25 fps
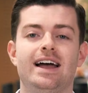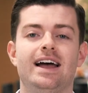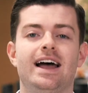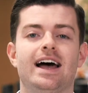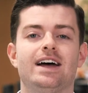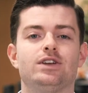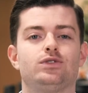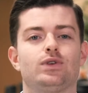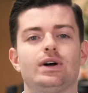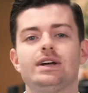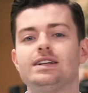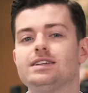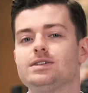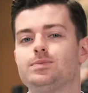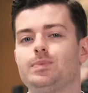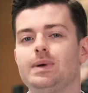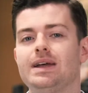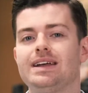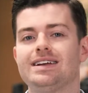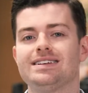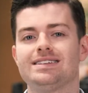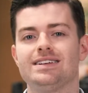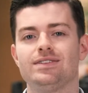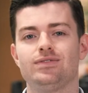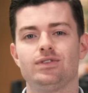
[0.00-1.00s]
and try to
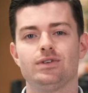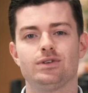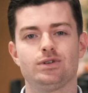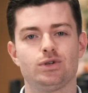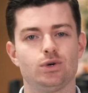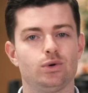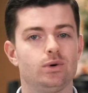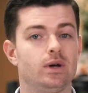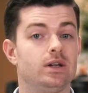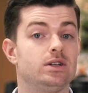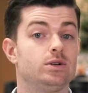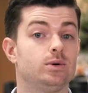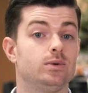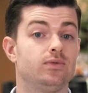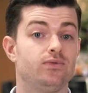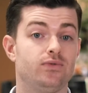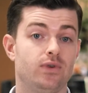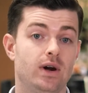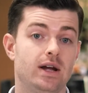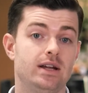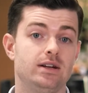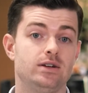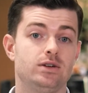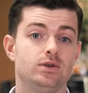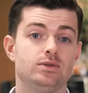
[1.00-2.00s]
speak as if you're talking to a
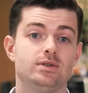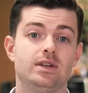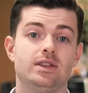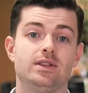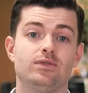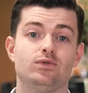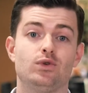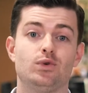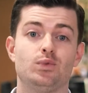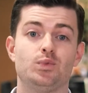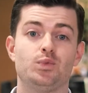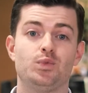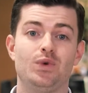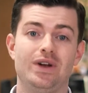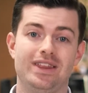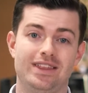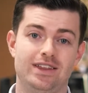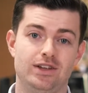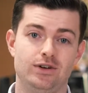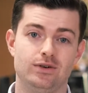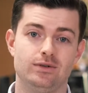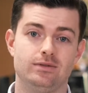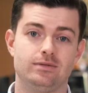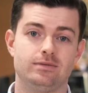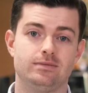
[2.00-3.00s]
friend who's in the room with you.